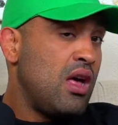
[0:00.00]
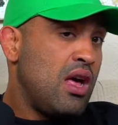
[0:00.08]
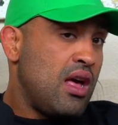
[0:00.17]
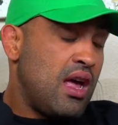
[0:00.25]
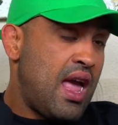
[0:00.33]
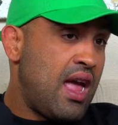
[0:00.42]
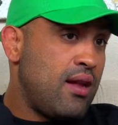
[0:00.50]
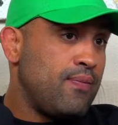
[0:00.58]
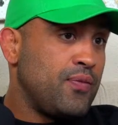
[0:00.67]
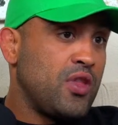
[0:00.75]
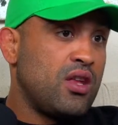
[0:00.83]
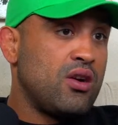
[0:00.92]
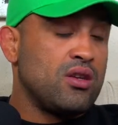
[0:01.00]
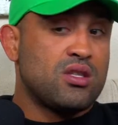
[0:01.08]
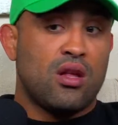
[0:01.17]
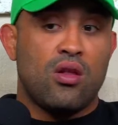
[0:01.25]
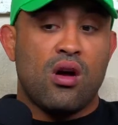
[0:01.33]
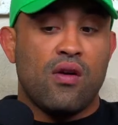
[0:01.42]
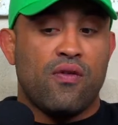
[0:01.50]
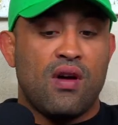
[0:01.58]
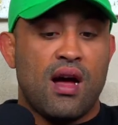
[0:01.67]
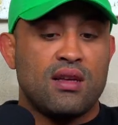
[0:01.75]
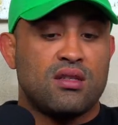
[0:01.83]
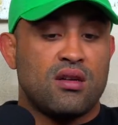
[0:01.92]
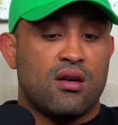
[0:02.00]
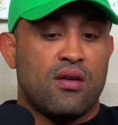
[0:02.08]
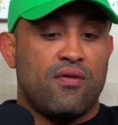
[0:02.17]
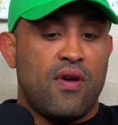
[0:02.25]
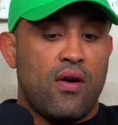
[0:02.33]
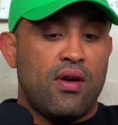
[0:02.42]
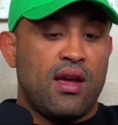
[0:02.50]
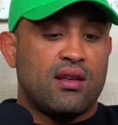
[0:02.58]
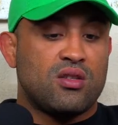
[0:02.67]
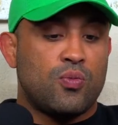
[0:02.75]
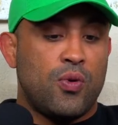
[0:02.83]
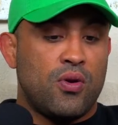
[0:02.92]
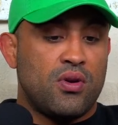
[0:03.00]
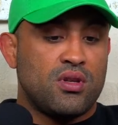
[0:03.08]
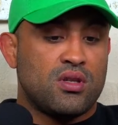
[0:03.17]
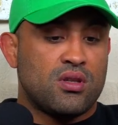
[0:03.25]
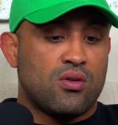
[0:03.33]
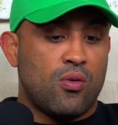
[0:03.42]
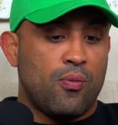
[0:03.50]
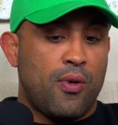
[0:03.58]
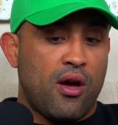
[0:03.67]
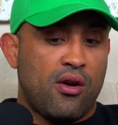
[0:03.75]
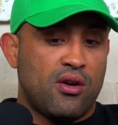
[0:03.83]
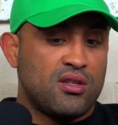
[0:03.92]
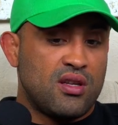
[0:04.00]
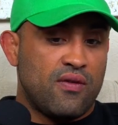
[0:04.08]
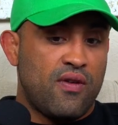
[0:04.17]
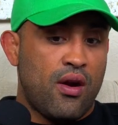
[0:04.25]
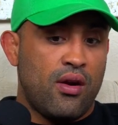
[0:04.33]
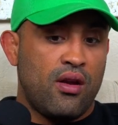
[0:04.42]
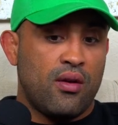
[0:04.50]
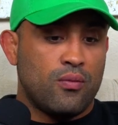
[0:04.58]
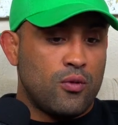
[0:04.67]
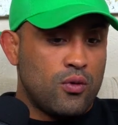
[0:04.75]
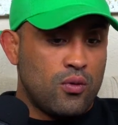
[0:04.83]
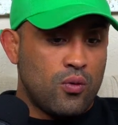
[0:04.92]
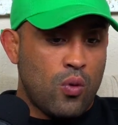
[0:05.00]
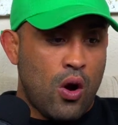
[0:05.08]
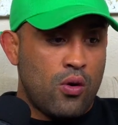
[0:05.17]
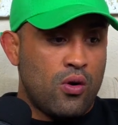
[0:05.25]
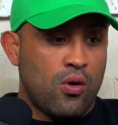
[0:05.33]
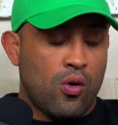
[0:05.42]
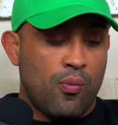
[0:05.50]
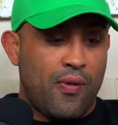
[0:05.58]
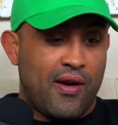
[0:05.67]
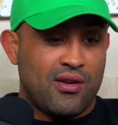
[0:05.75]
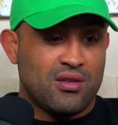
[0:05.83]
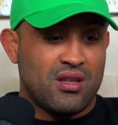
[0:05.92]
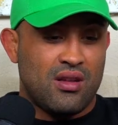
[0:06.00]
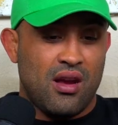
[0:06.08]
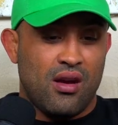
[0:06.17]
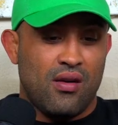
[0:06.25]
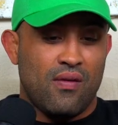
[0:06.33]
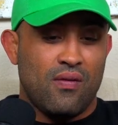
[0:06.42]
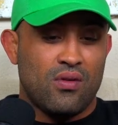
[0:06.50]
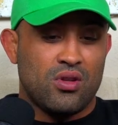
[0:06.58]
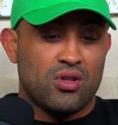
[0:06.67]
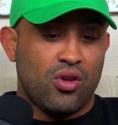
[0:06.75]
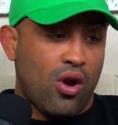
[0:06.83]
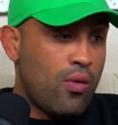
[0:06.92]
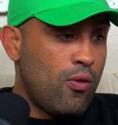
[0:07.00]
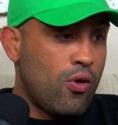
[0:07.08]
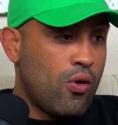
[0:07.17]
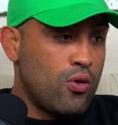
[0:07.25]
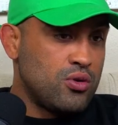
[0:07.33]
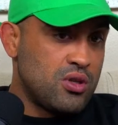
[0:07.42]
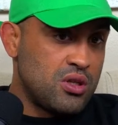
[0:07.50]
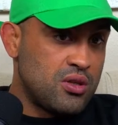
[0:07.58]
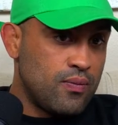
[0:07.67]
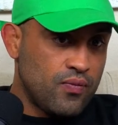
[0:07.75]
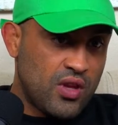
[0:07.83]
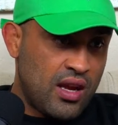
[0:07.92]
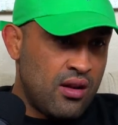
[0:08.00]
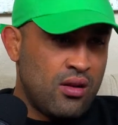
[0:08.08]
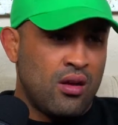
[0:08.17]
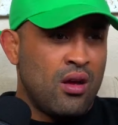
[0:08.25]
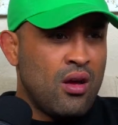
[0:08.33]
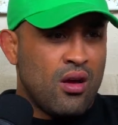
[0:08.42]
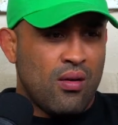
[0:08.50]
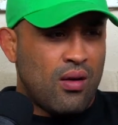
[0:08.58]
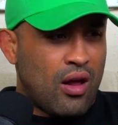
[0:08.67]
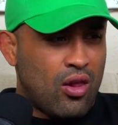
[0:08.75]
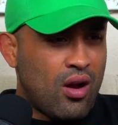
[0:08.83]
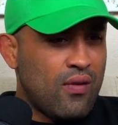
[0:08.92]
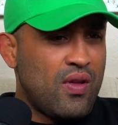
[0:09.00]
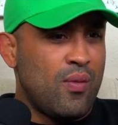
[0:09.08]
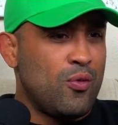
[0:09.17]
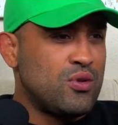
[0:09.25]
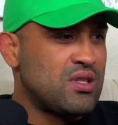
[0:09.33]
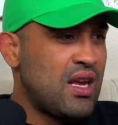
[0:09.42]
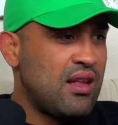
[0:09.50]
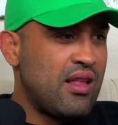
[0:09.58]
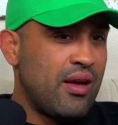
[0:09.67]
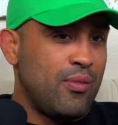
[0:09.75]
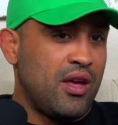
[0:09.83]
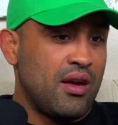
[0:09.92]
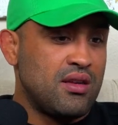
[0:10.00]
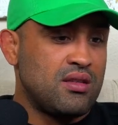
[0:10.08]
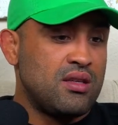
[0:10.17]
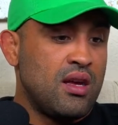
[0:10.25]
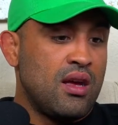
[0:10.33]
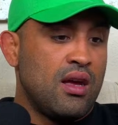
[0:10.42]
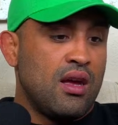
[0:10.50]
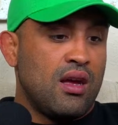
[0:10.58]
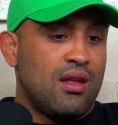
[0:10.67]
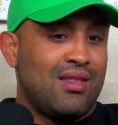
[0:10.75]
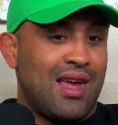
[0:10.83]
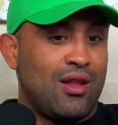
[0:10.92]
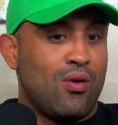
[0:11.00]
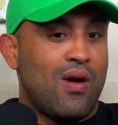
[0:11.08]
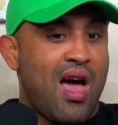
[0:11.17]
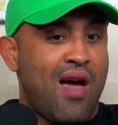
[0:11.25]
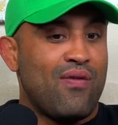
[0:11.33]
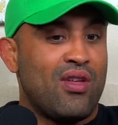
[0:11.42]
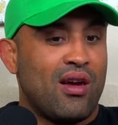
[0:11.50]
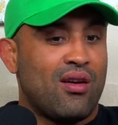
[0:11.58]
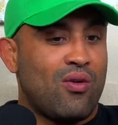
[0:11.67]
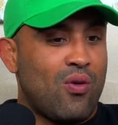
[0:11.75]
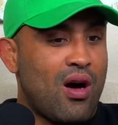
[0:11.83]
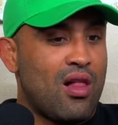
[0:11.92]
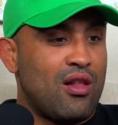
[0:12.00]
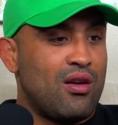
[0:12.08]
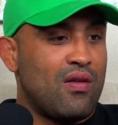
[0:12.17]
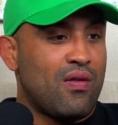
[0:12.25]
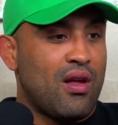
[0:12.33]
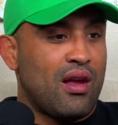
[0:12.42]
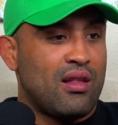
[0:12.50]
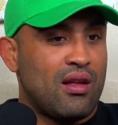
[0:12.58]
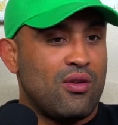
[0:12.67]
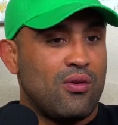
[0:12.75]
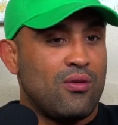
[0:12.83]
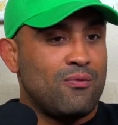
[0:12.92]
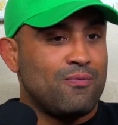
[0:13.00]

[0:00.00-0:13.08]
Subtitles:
And there's a lot of guys that are very experienced competitors. They're very well-known competitors, and they're terrible coaches. And a lot of them will say that because they don't have that quality of, like, they don't